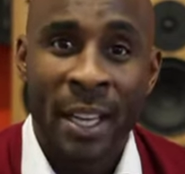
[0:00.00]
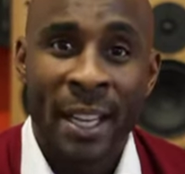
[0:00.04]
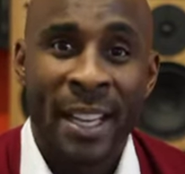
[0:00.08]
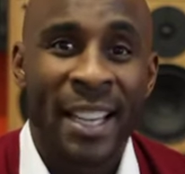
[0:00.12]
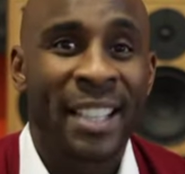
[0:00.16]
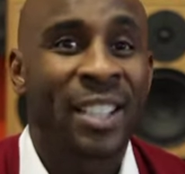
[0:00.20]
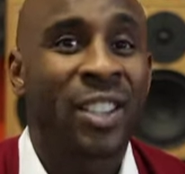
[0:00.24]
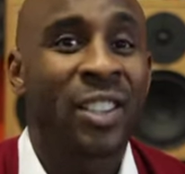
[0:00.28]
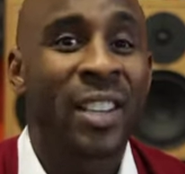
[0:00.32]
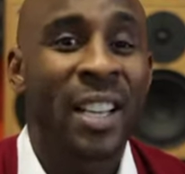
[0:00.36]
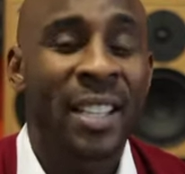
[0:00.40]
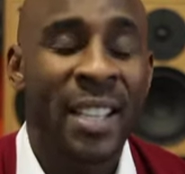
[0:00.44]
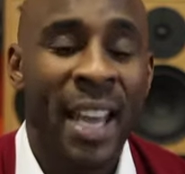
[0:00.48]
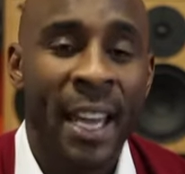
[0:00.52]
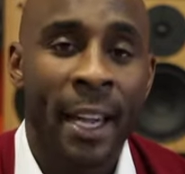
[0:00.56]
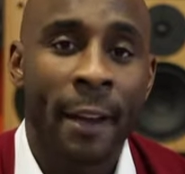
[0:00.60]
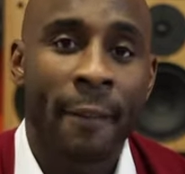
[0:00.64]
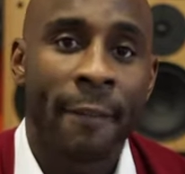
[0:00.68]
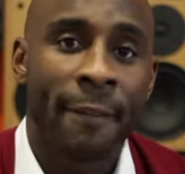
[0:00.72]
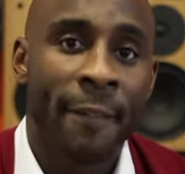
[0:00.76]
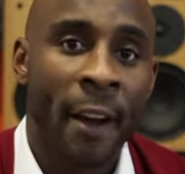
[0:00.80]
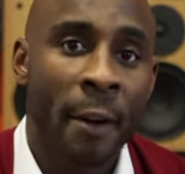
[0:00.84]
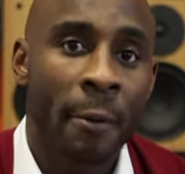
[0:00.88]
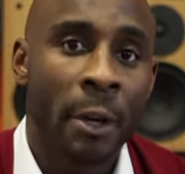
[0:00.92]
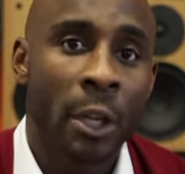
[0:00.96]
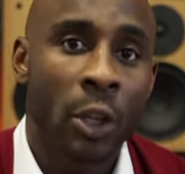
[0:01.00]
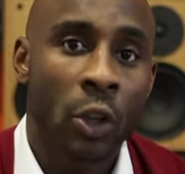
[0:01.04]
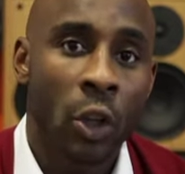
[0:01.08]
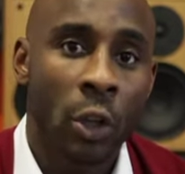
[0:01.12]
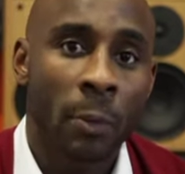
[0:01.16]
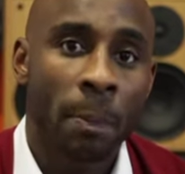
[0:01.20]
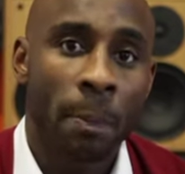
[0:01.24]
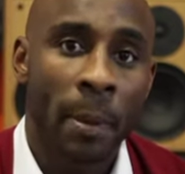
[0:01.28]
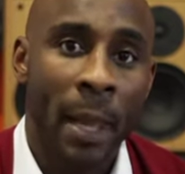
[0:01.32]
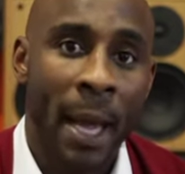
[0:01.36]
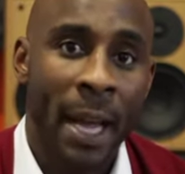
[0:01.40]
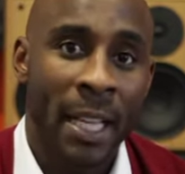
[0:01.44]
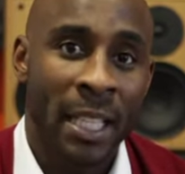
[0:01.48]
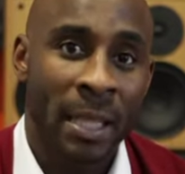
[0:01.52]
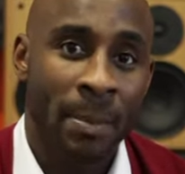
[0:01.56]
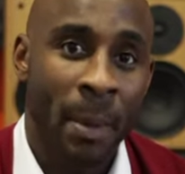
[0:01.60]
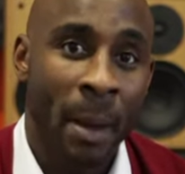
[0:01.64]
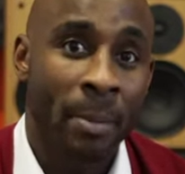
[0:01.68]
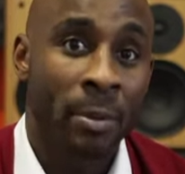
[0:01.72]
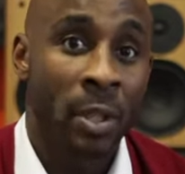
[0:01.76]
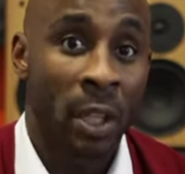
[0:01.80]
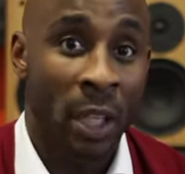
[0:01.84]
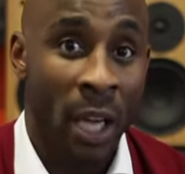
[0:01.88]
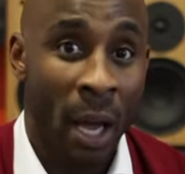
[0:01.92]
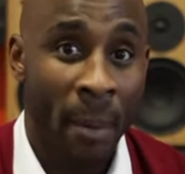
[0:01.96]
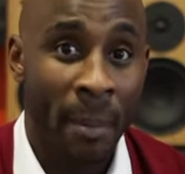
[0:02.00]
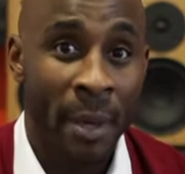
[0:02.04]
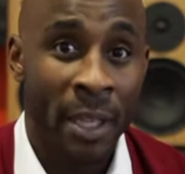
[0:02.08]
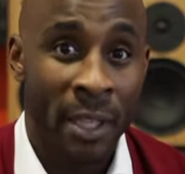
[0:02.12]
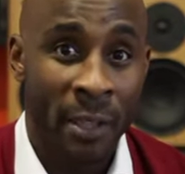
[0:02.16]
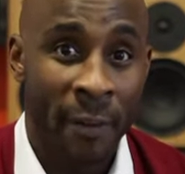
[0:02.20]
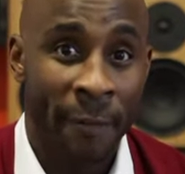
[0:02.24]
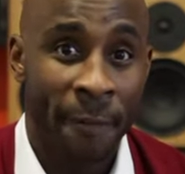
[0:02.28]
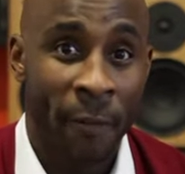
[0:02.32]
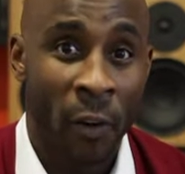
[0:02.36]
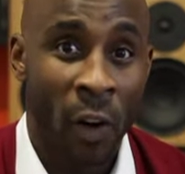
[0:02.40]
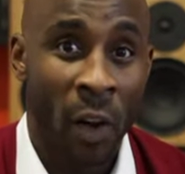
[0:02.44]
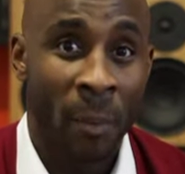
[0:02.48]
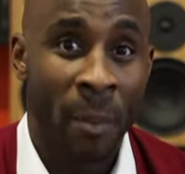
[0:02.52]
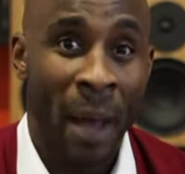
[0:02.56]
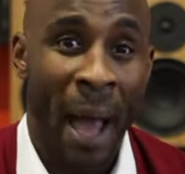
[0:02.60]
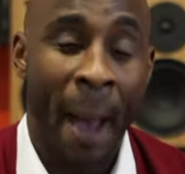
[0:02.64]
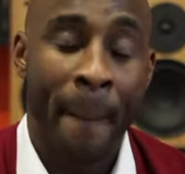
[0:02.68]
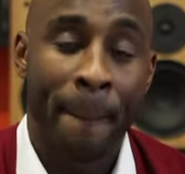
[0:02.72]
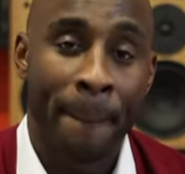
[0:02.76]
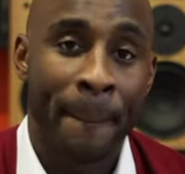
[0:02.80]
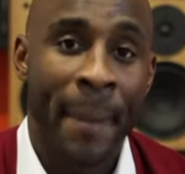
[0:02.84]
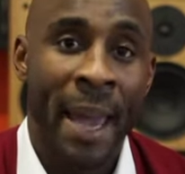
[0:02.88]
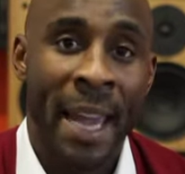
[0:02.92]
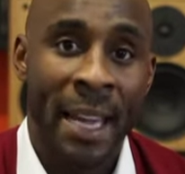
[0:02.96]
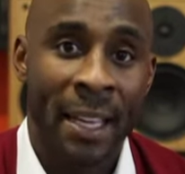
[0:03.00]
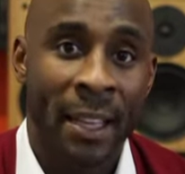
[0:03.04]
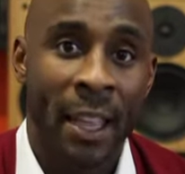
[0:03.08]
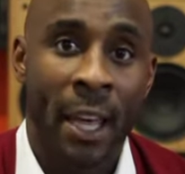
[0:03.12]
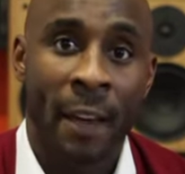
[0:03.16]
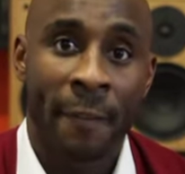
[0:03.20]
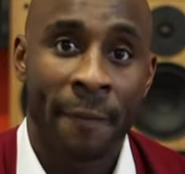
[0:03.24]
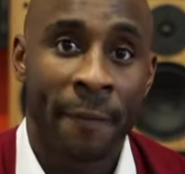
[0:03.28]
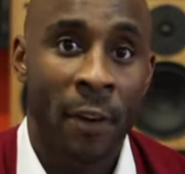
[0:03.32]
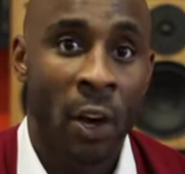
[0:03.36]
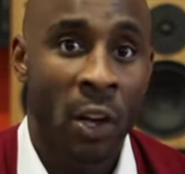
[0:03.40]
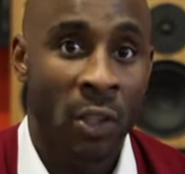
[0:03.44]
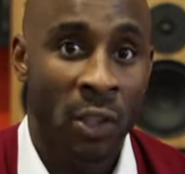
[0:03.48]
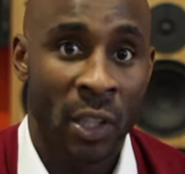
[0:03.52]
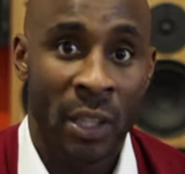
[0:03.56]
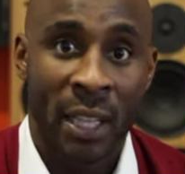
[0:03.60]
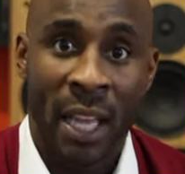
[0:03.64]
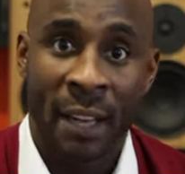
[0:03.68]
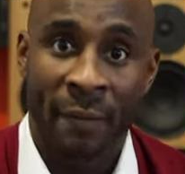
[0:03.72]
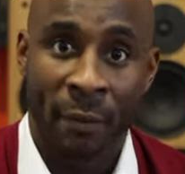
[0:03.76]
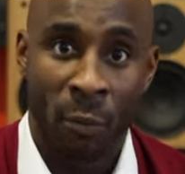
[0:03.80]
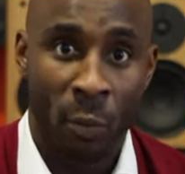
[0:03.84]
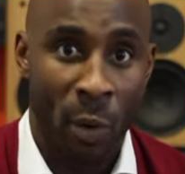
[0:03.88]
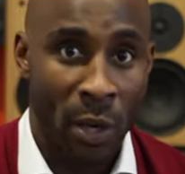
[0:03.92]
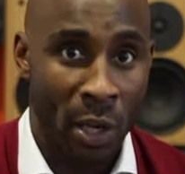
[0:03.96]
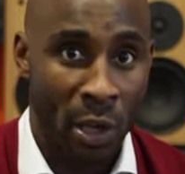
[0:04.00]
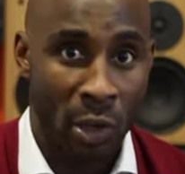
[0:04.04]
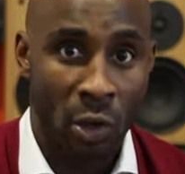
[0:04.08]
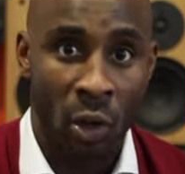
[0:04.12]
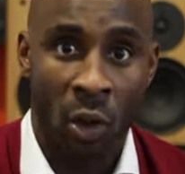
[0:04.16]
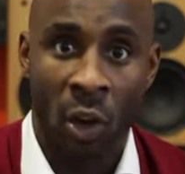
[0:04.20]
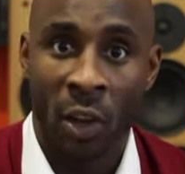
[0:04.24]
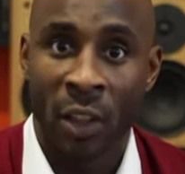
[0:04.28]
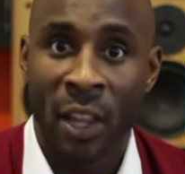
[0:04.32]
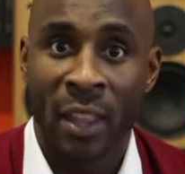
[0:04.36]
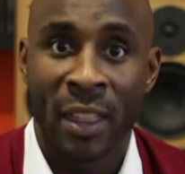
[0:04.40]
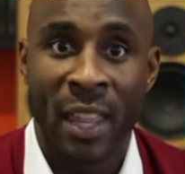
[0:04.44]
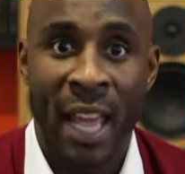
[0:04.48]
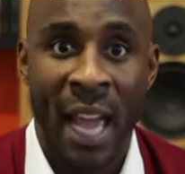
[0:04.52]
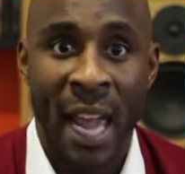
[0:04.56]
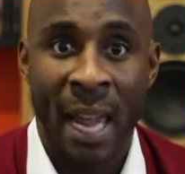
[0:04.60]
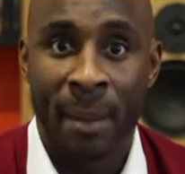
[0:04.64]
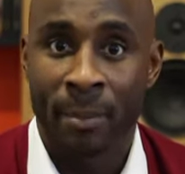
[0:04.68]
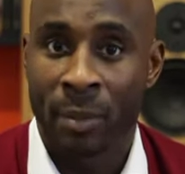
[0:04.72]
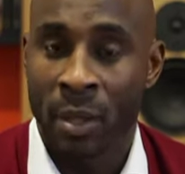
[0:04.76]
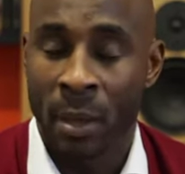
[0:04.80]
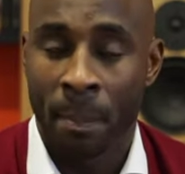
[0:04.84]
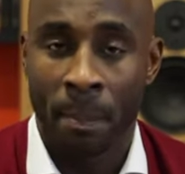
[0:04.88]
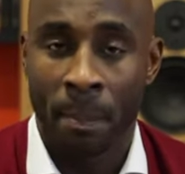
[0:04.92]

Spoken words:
It's going to take a very good player to be able to come into Fulham and make their first 11 when you look at the names, the